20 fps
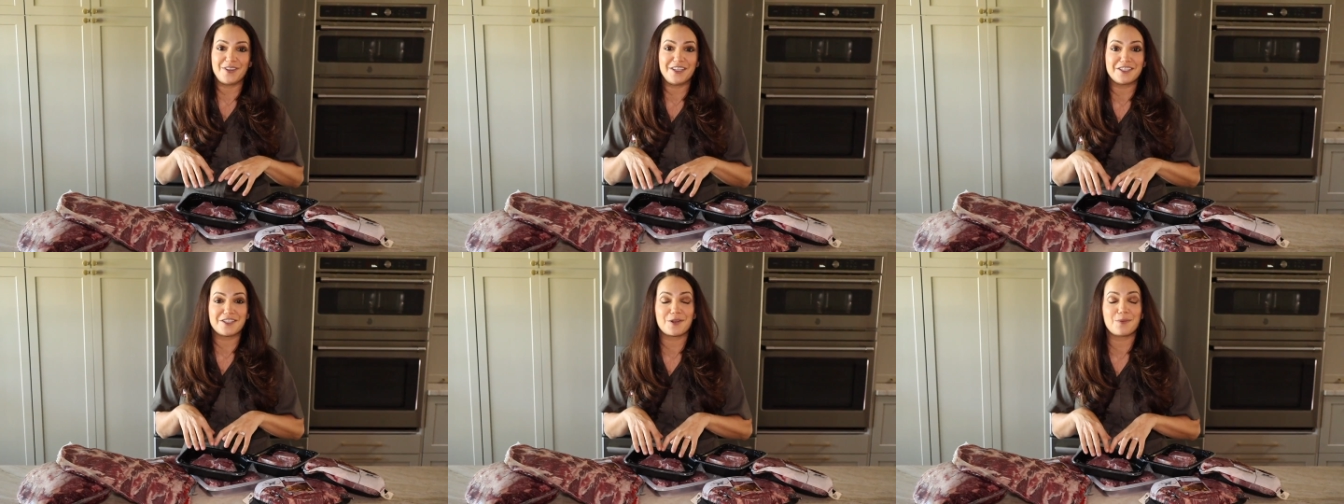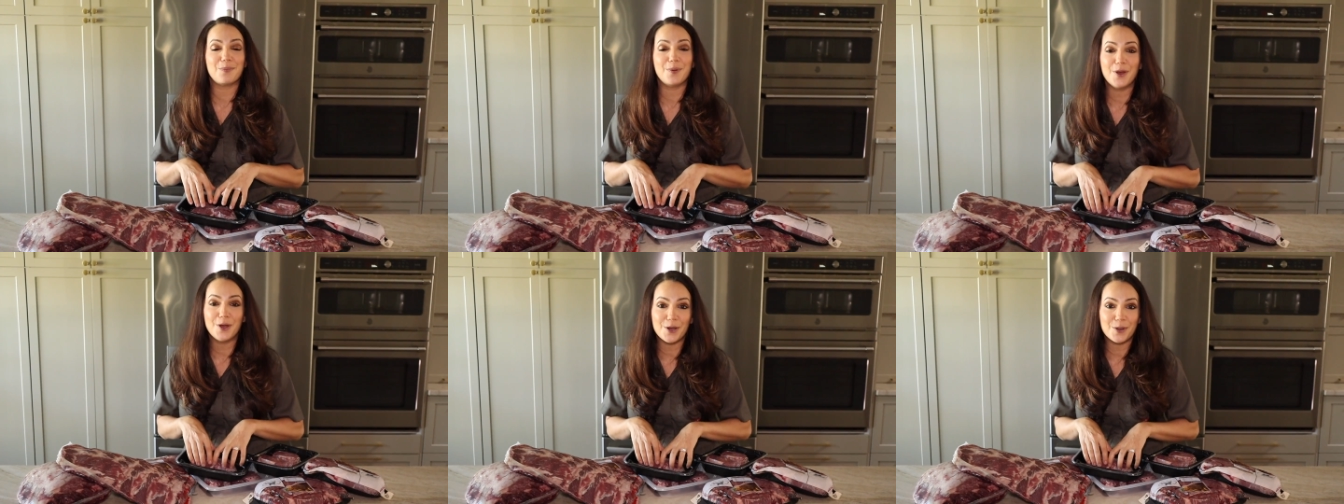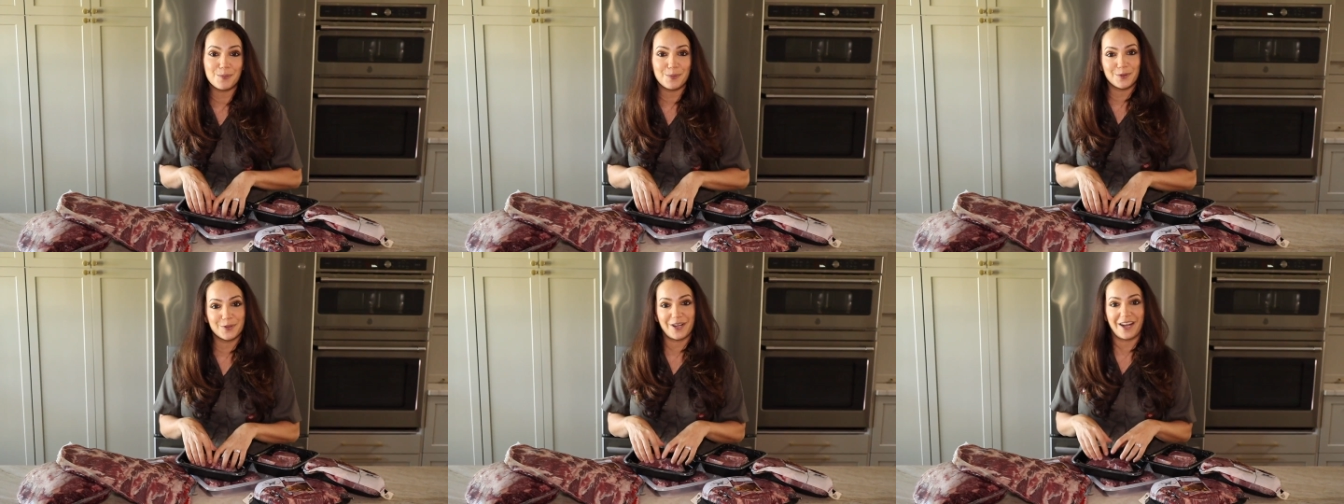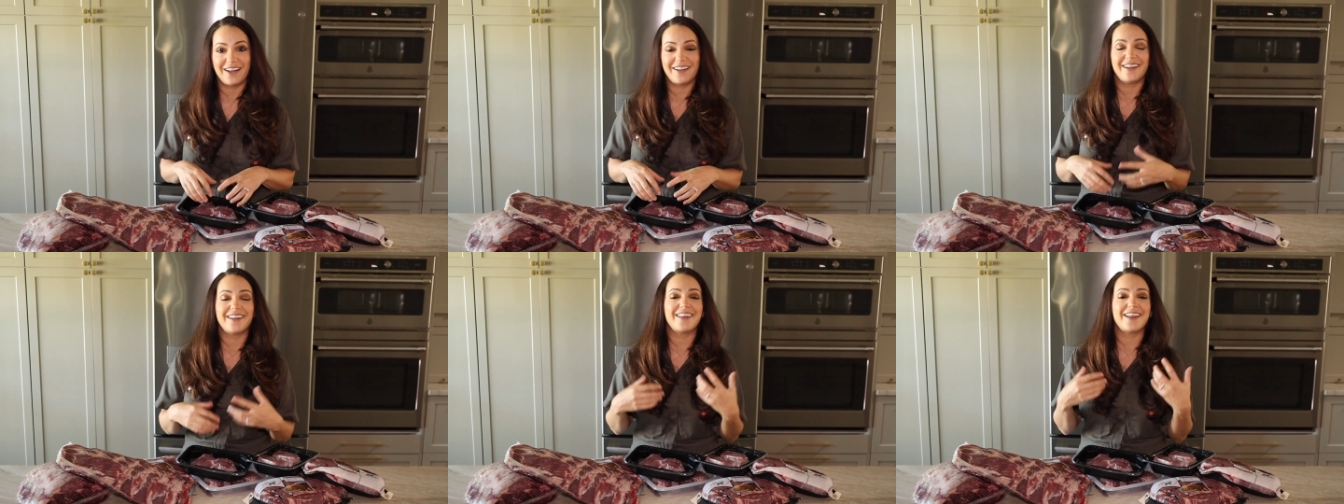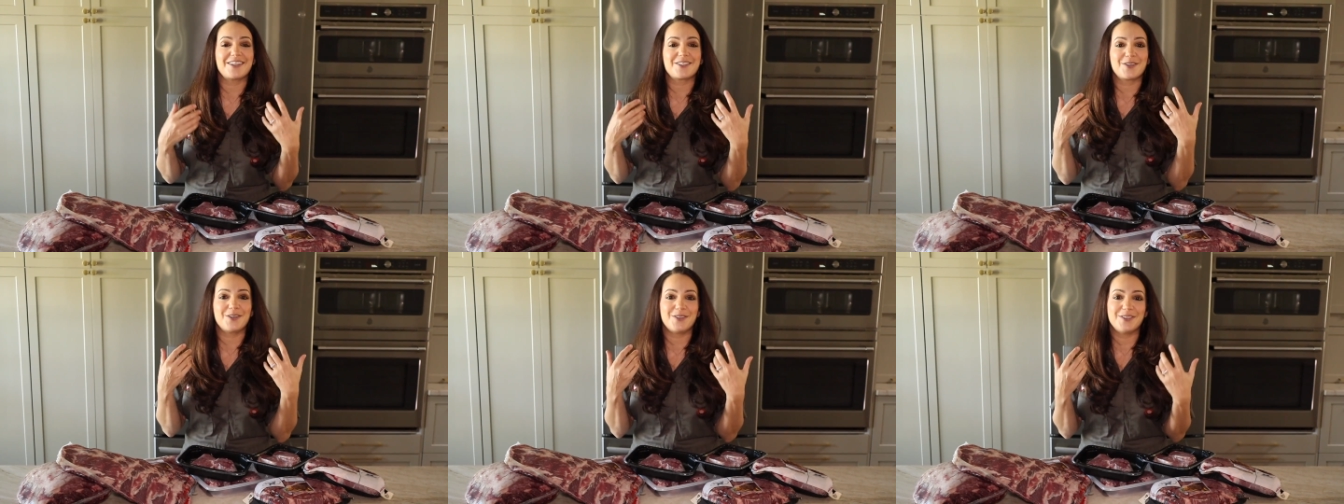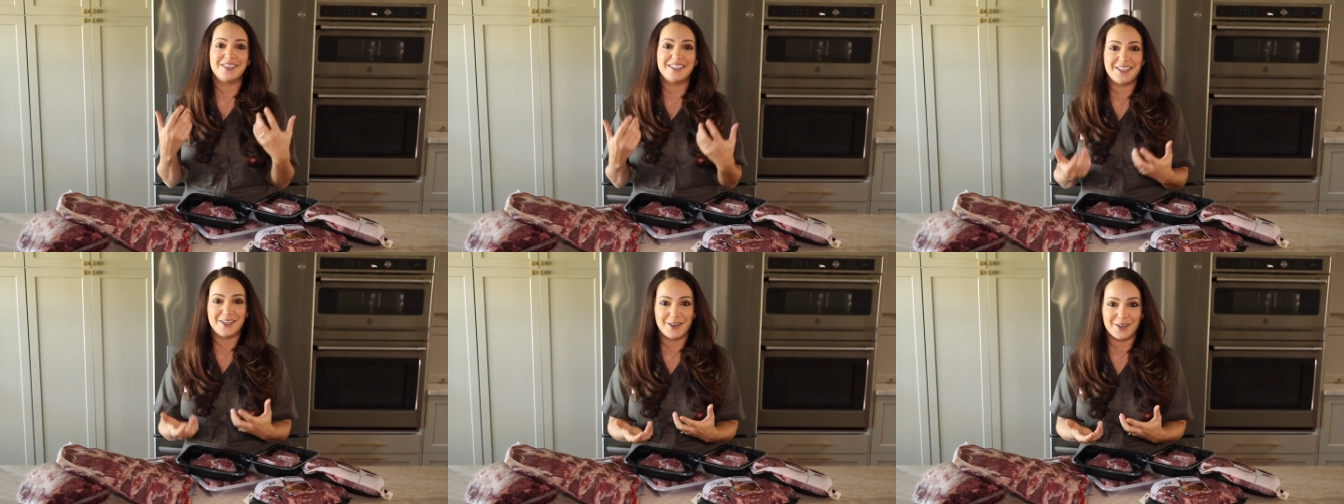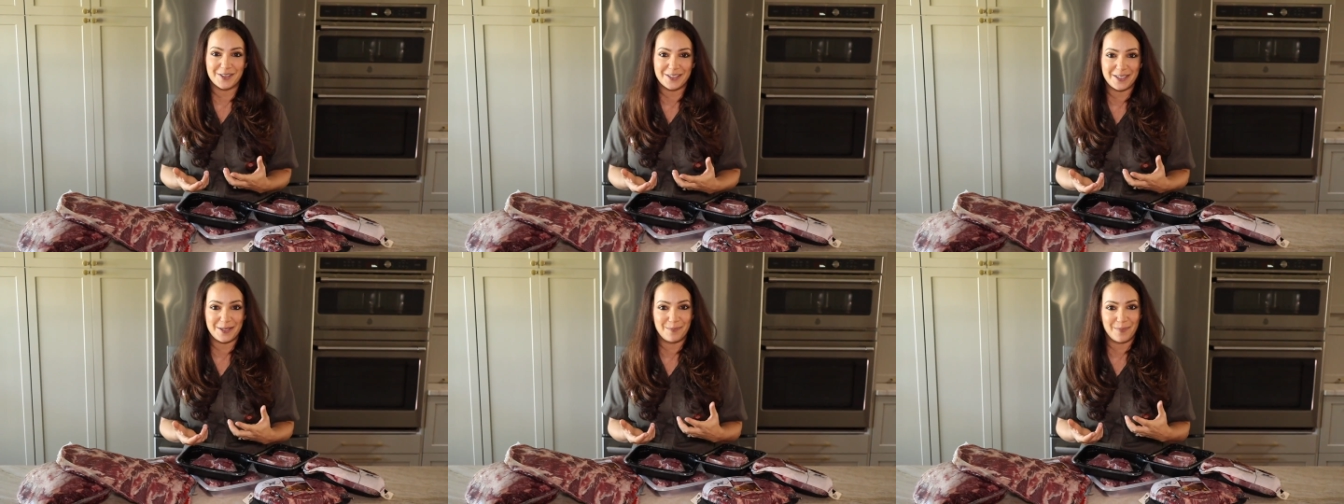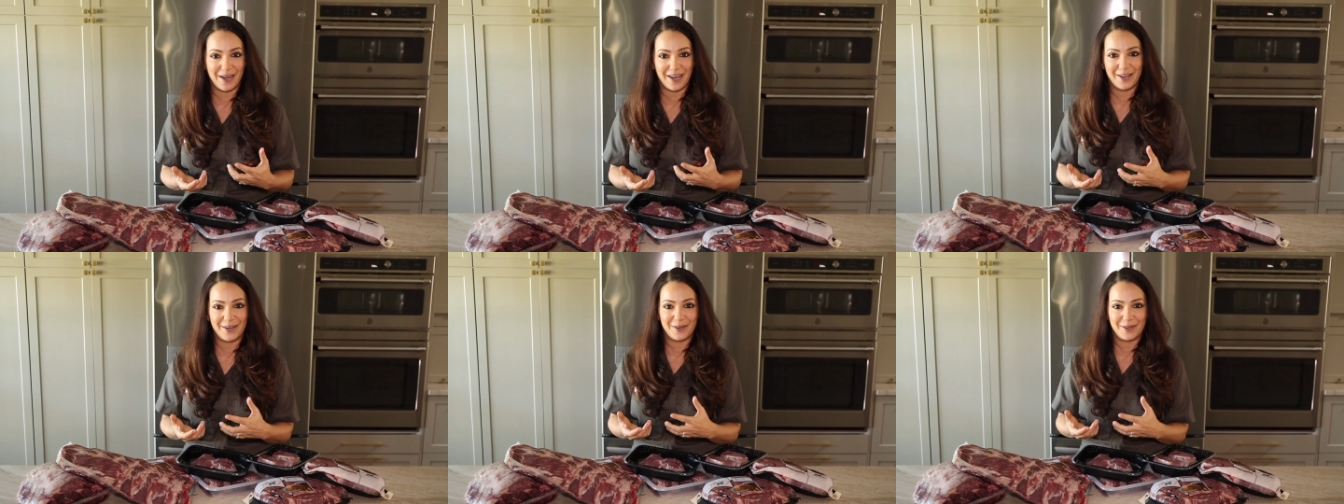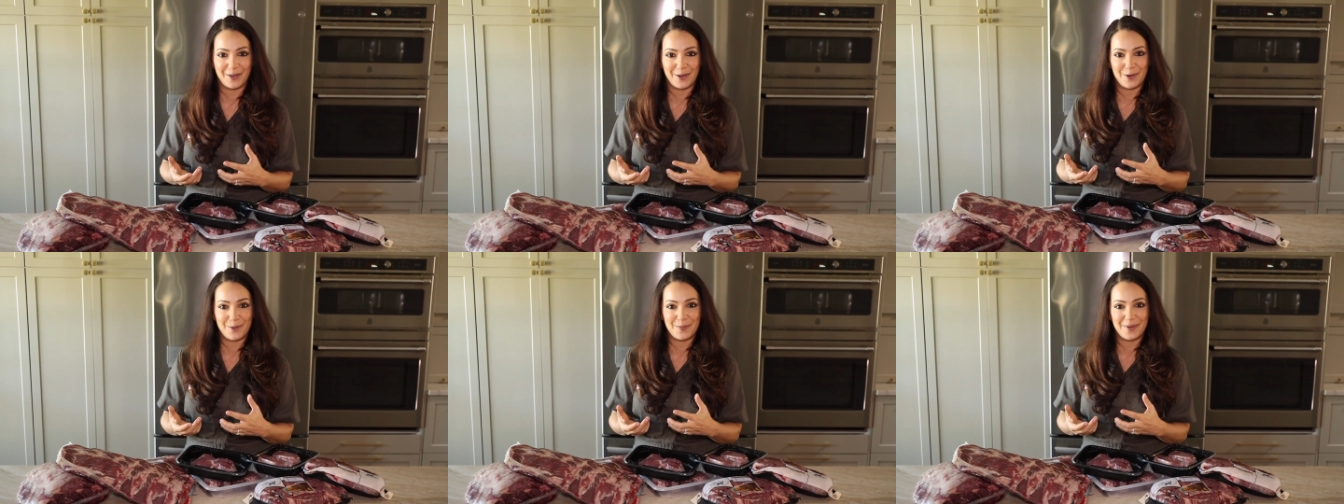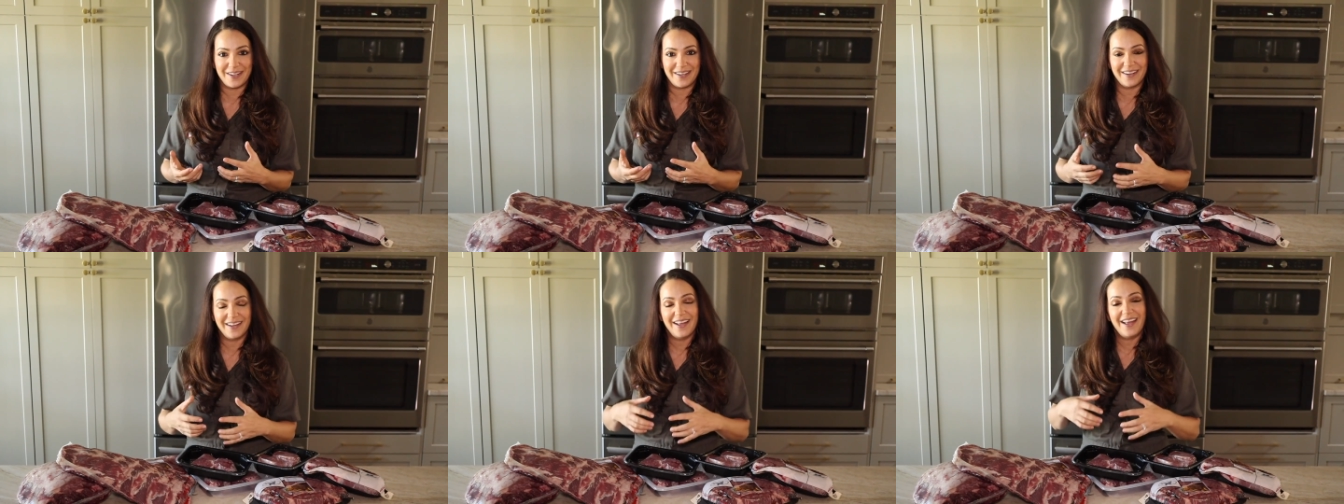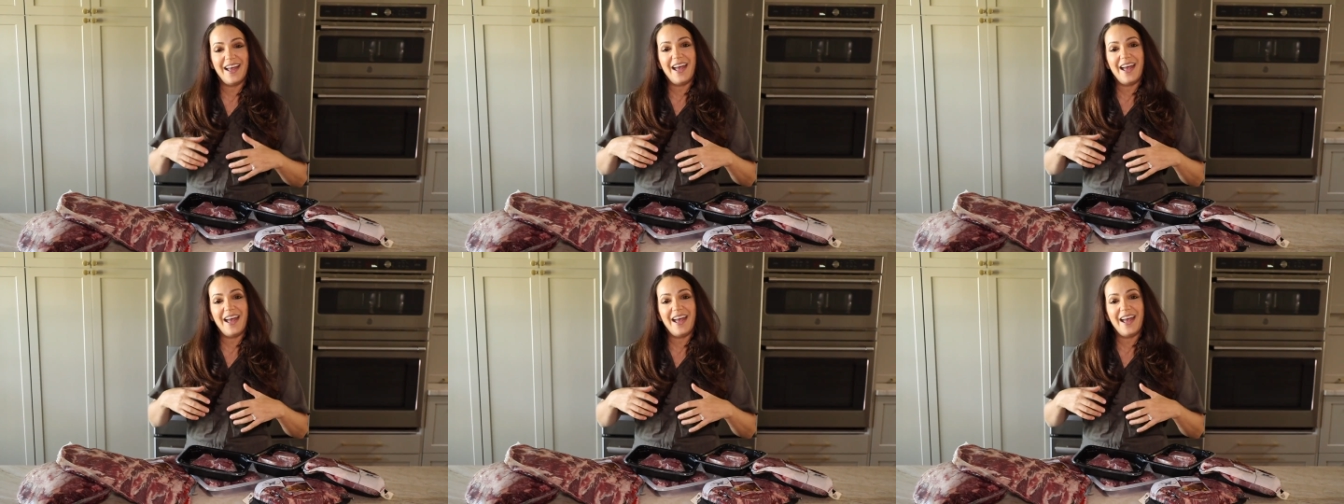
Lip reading: is the purple color that's called deoxymyoglobin.